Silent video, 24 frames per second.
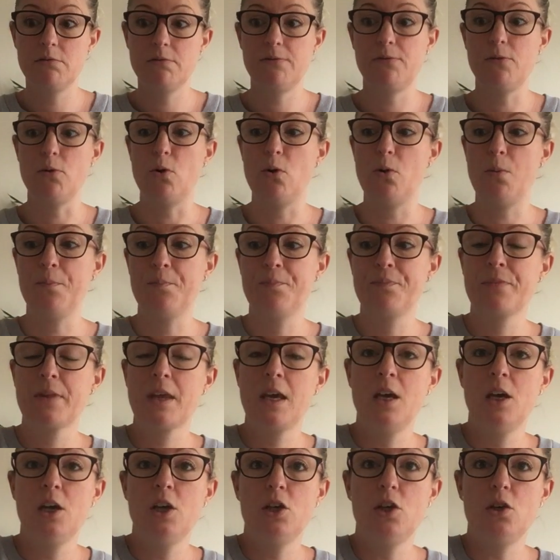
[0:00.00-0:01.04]
for.
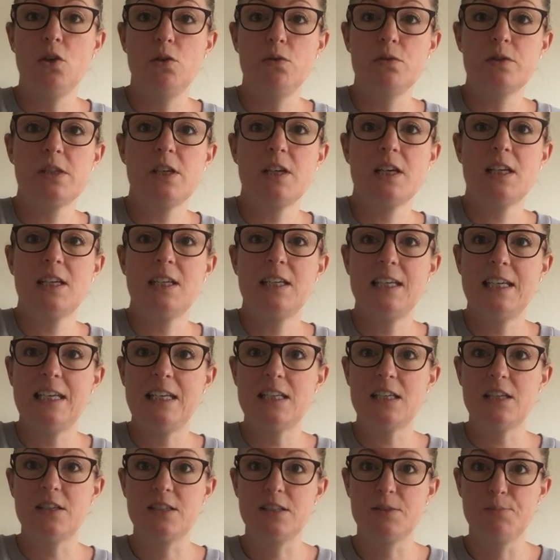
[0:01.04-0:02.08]
You're also going to
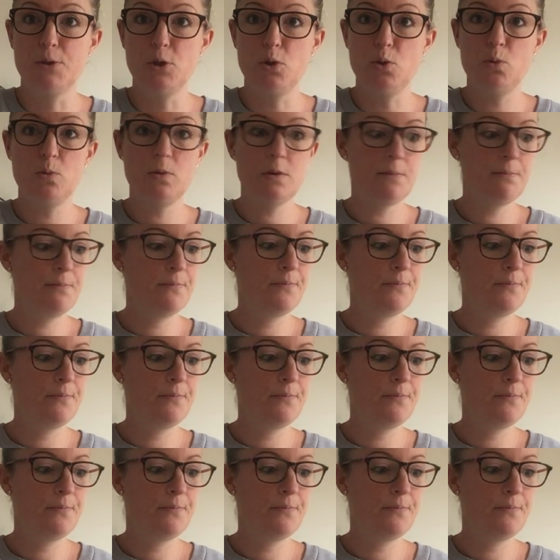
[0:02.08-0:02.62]
need a spoon,